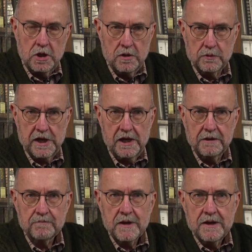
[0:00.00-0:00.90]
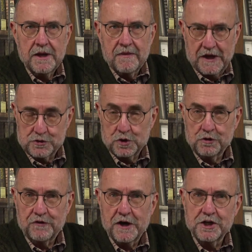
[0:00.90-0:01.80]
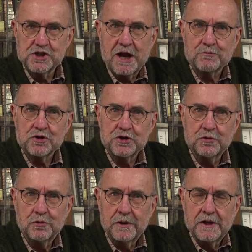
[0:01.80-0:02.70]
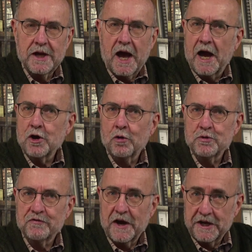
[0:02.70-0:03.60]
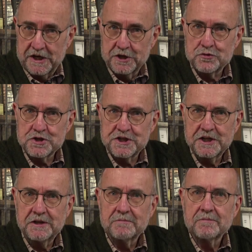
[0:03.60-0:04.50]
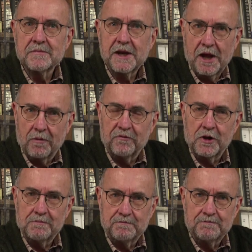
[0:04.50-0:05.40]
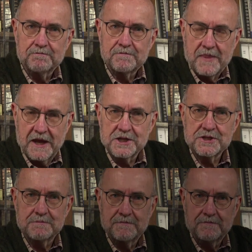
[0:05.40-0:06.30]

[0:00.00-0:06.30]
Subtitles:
Okay, that's what you'll find in Chapter 2. I hope you find it interesting and helpful. Thanks.